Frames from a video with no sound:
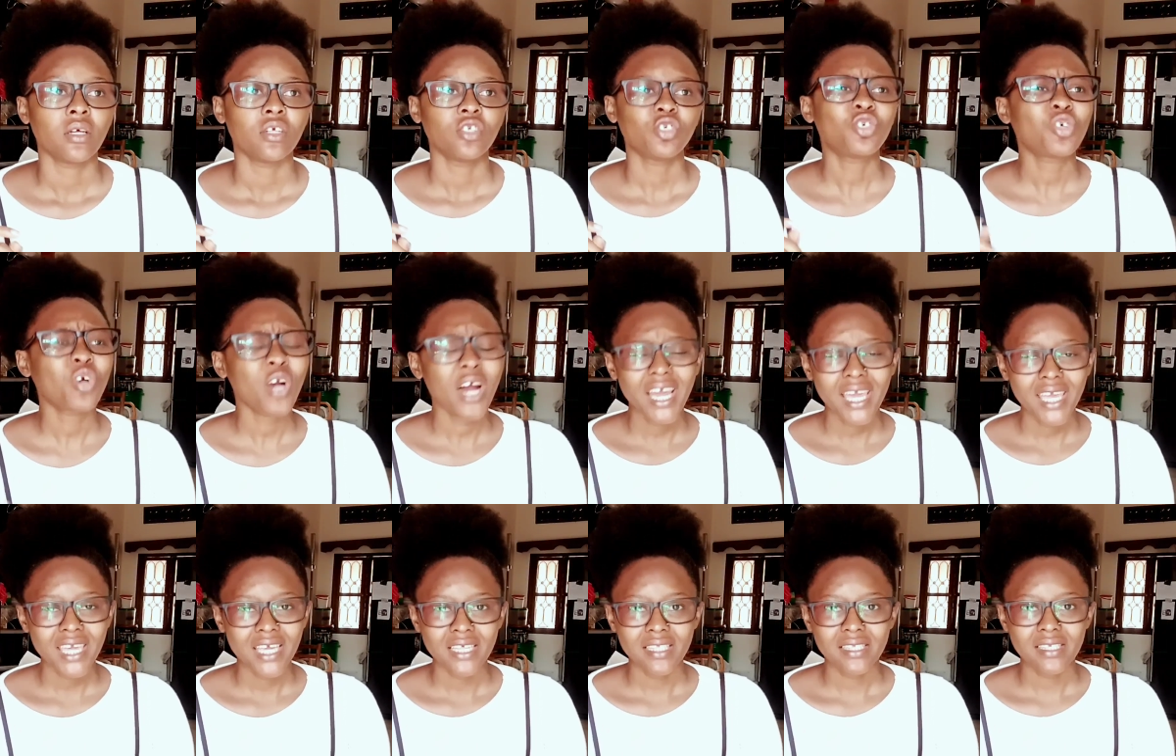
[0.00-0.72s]
try
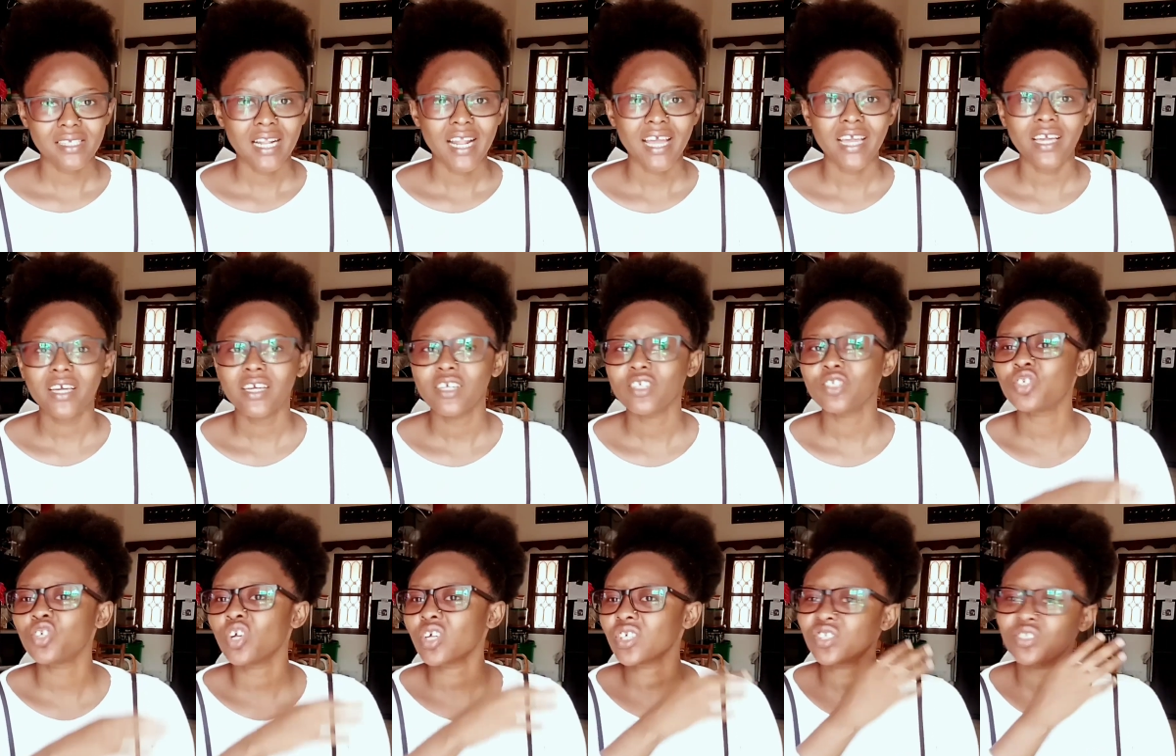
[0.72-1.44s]
it like
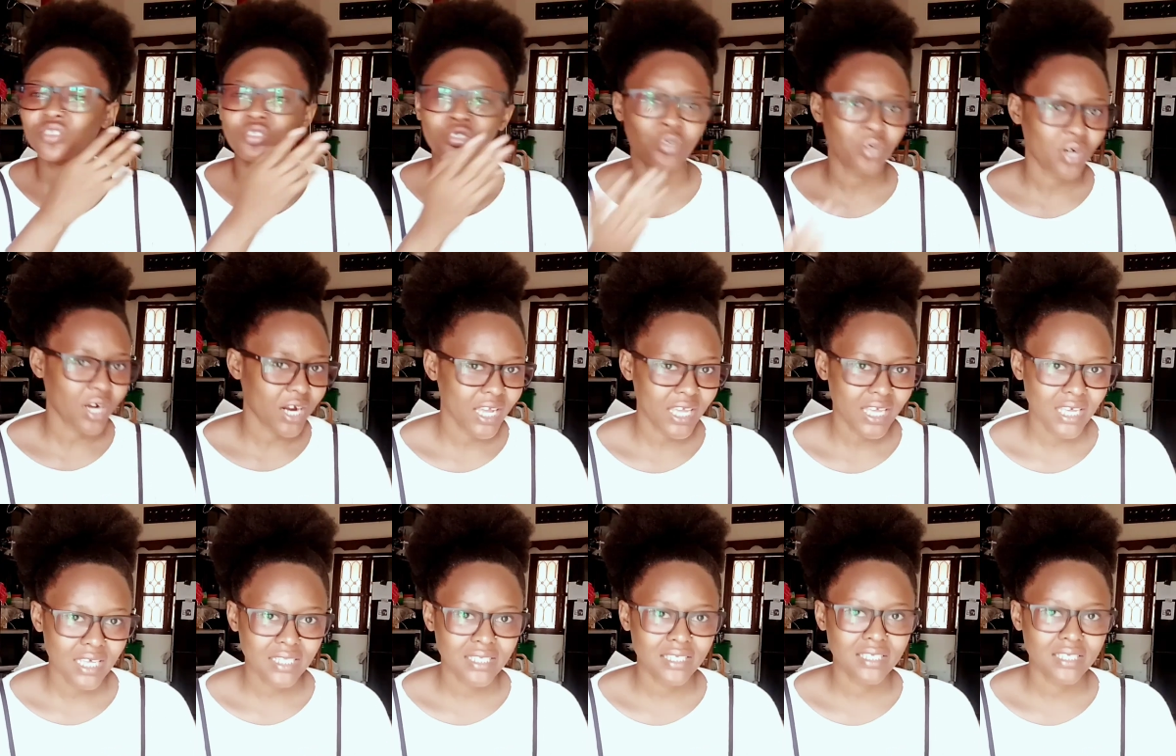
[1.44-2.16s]
just try
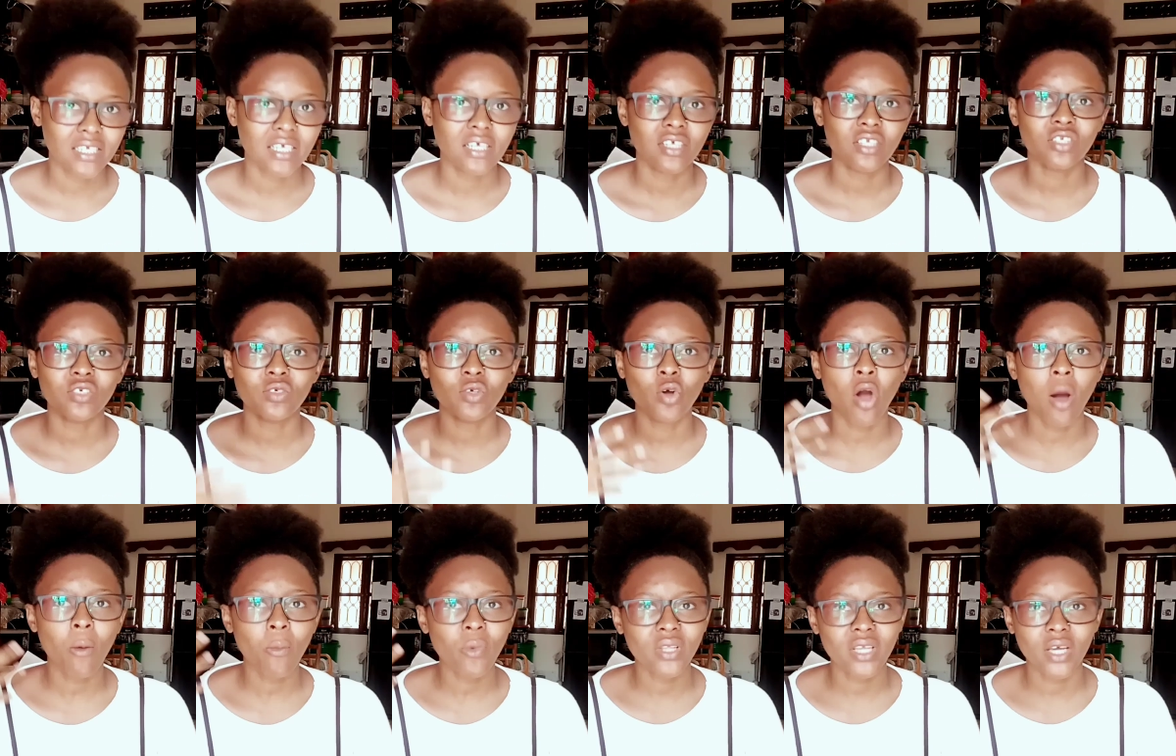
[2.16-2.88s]
it
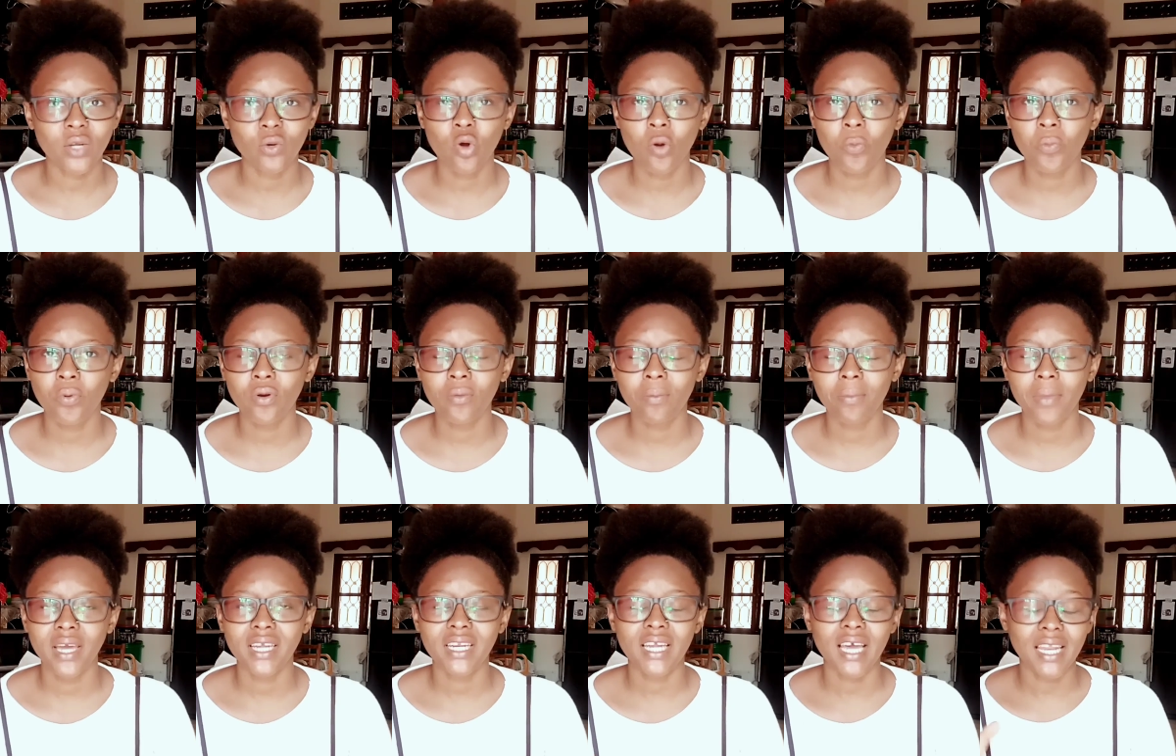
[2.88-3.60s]
come with an open
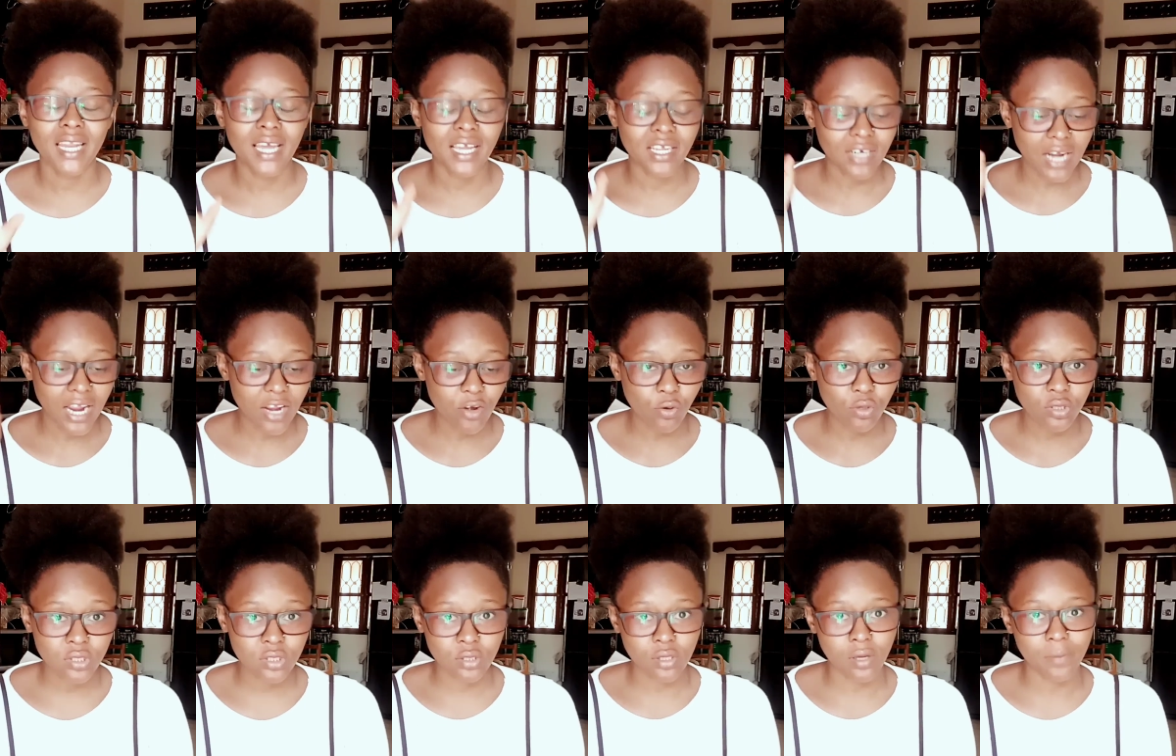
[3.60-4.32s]
mind and i, I
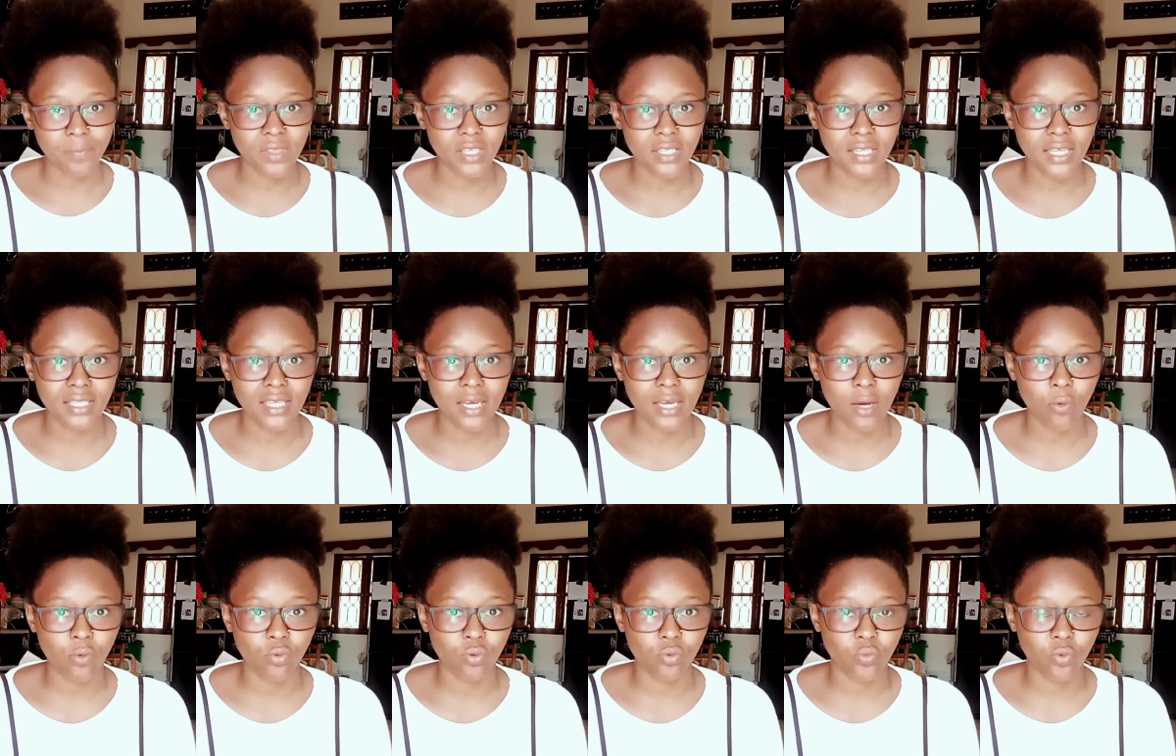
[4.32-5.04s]
wrote something that i
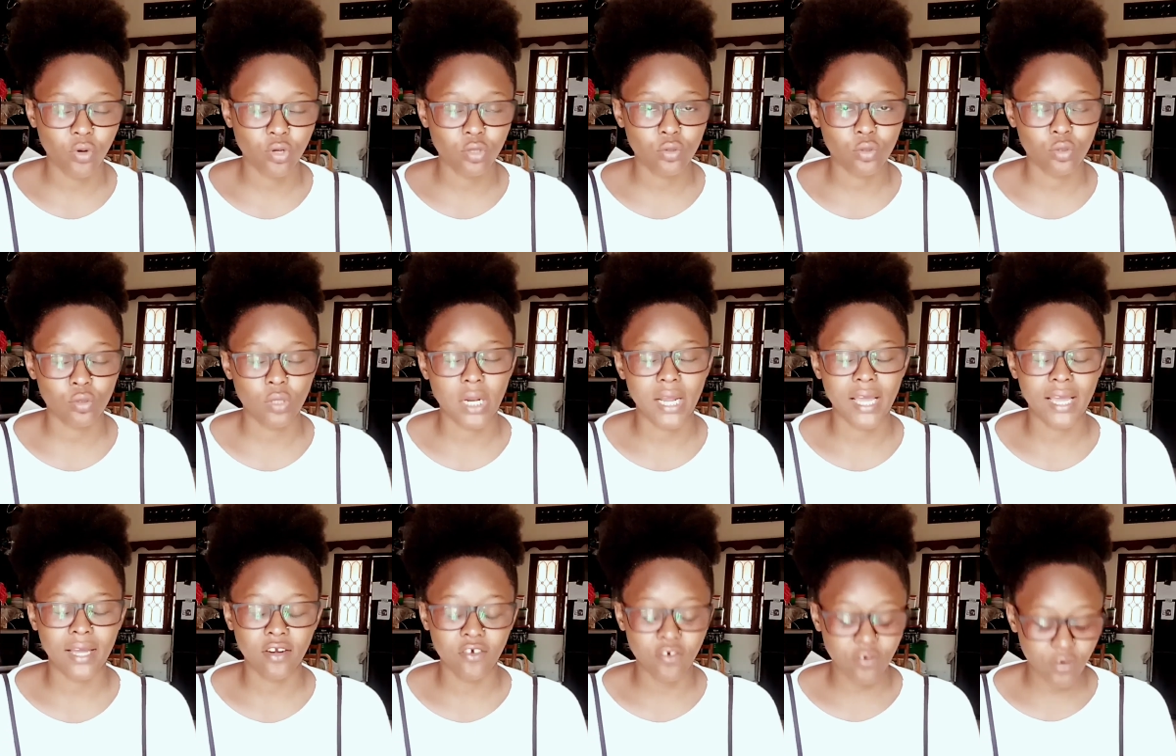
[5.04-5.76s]
would want to
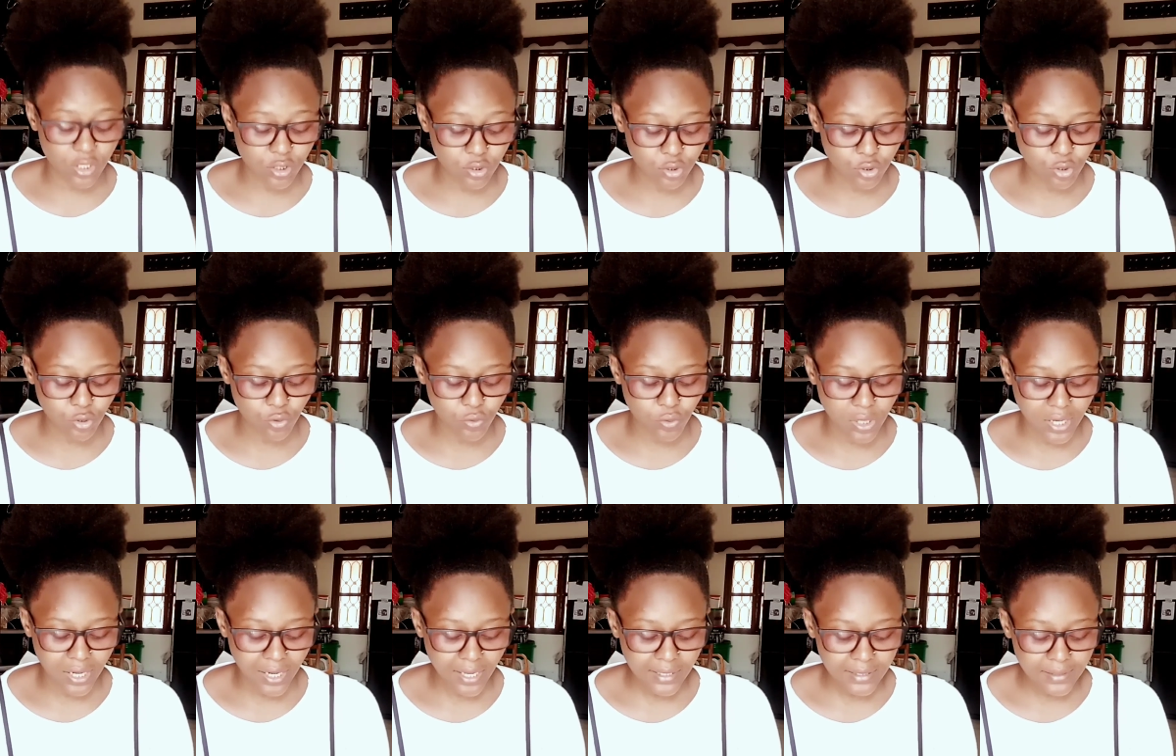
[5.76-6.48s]
like read to you
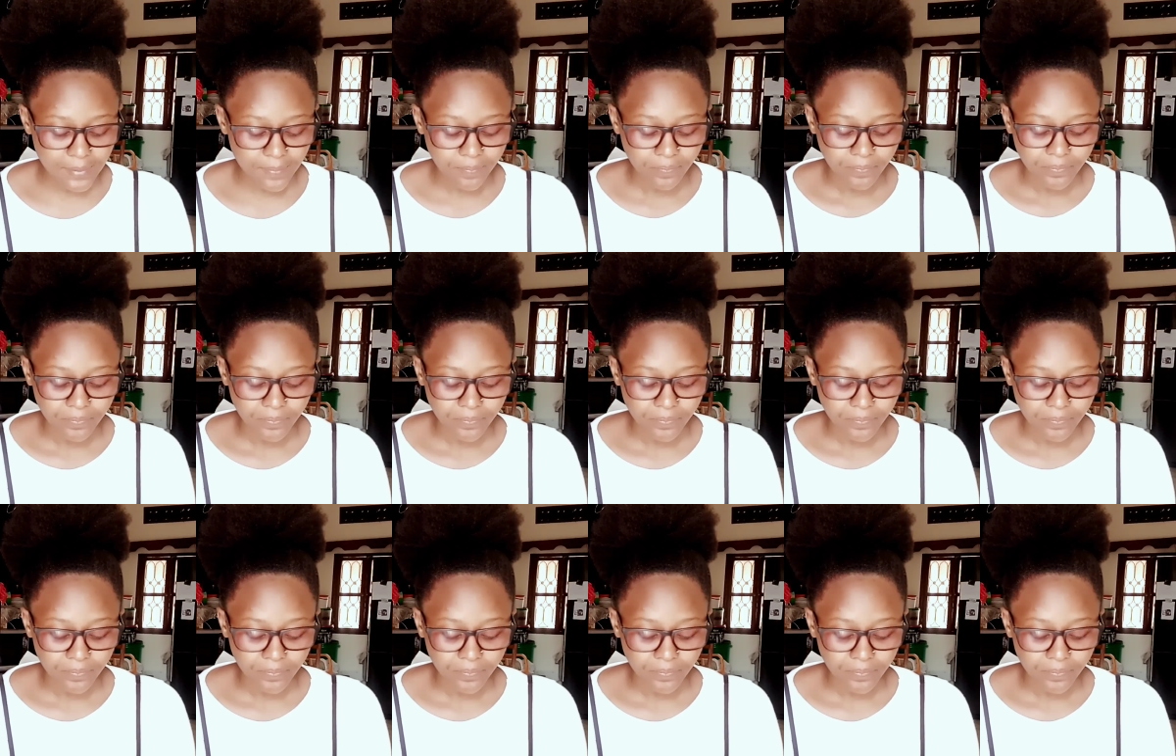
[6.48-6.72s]
guys